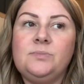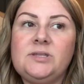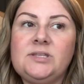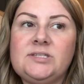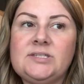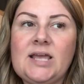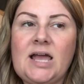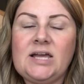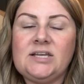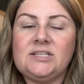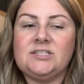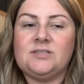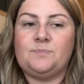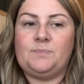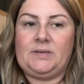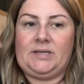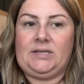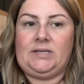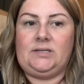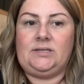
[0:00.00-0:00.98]
this has
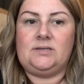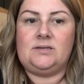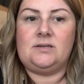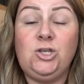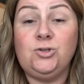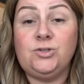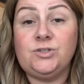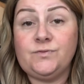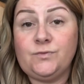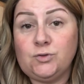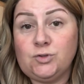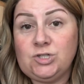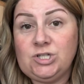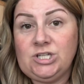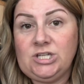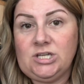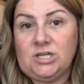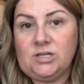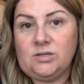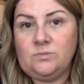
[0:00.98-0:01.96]
been useful
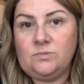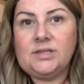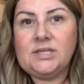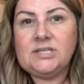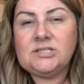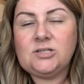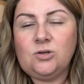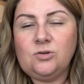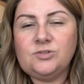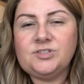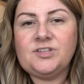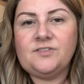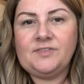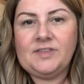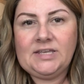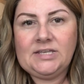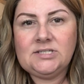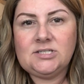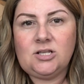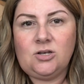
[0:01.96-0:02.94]
to you. There's lots of
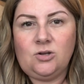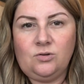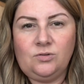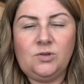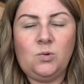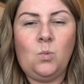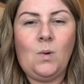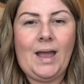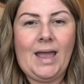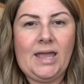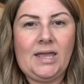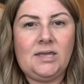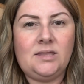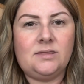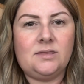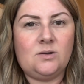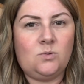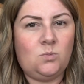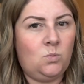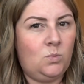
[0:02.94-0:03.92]
things along the way
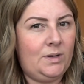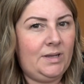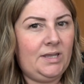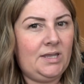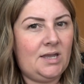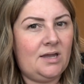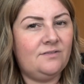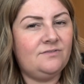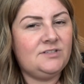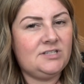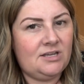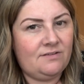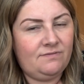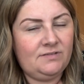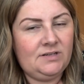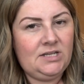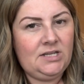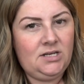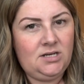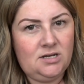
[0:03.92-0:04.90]
that we have
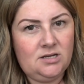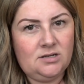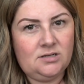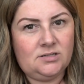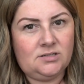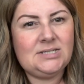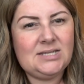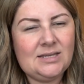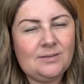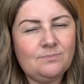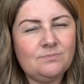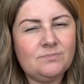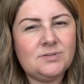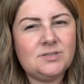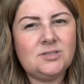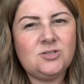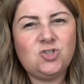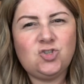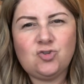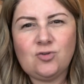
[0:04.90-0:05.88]
definitely learned,
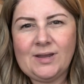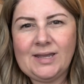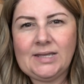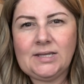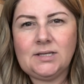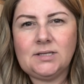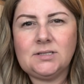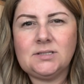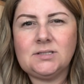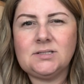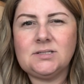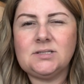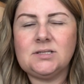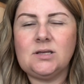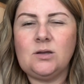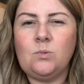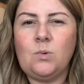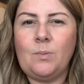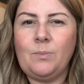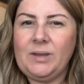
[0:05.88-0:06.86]
tips and tricks
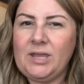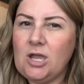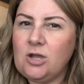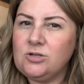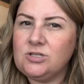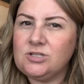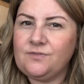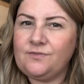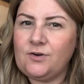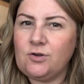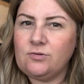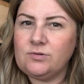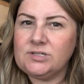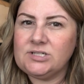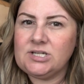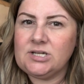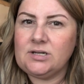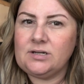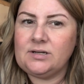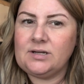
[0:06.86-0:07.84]
when we go to
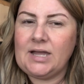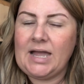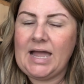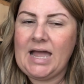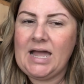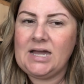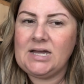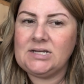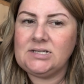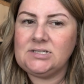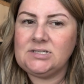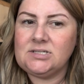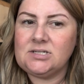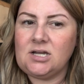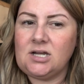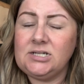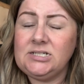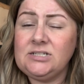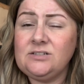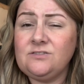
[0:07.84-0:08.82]
Florida, and
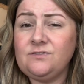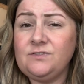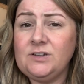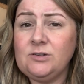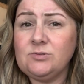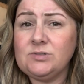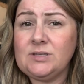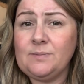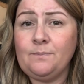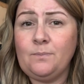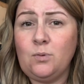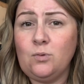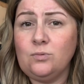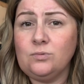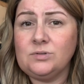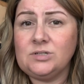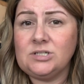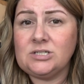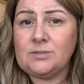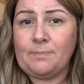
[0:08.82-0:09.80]
I did feel it was
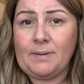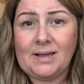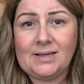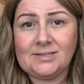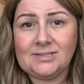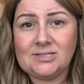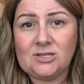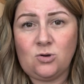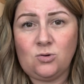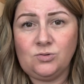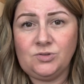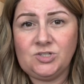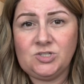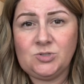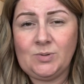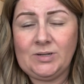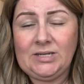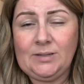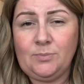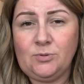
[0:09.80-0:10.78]
important to pass that on
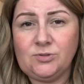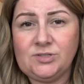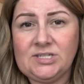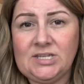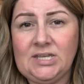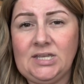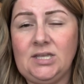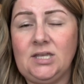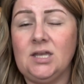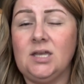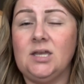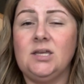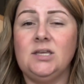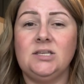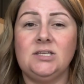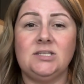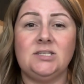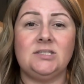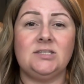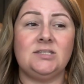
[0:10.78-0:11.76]
to anybody.
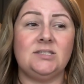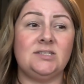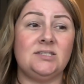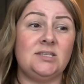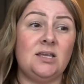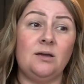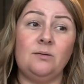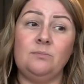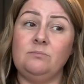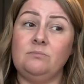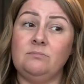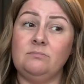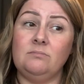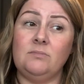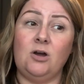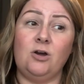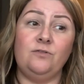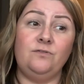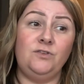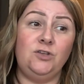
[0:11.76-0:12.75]

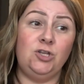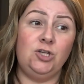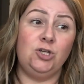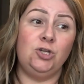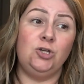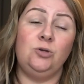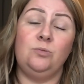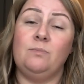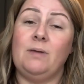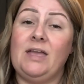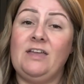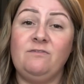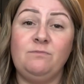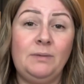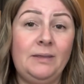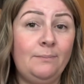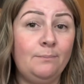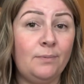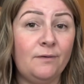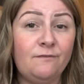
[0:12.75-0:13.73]
Some of you may have
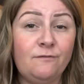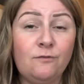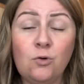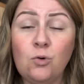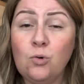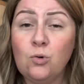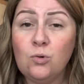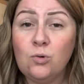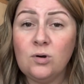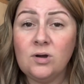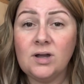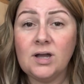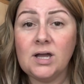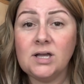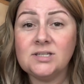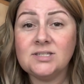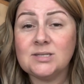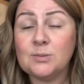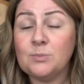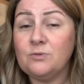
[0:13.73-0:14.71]
been before,
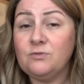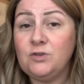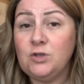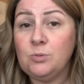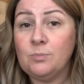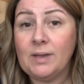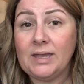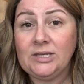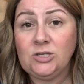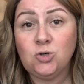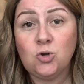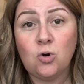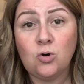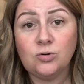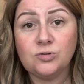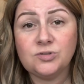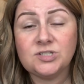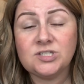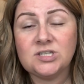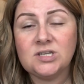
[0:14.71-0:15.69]
some of you may
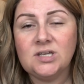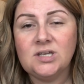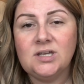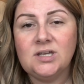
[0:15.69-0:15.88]
not,